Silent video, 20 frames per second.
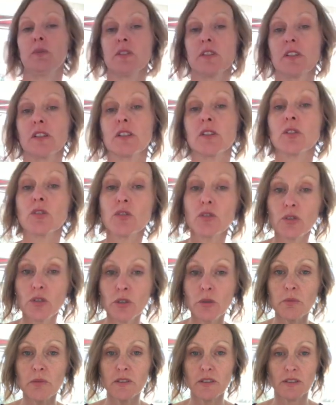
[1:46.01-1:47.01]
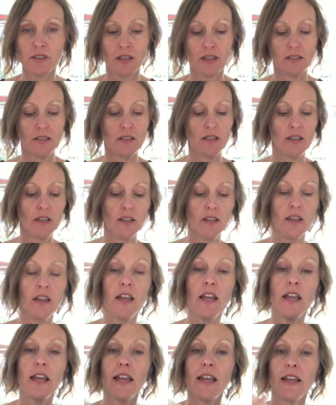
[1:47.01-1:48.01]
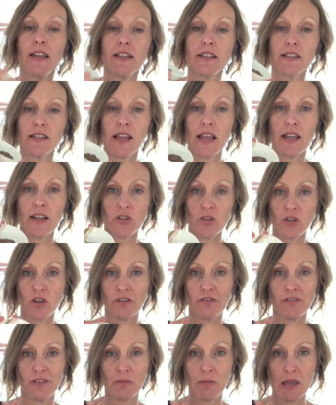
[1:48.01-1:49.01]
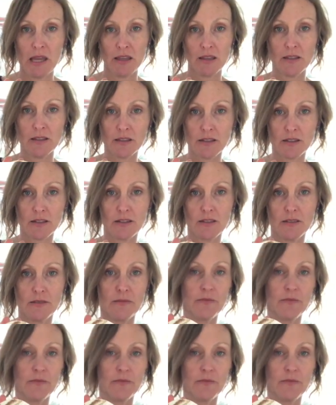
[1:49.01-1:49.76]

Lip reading: which looks super disgusting, is anchovy paste.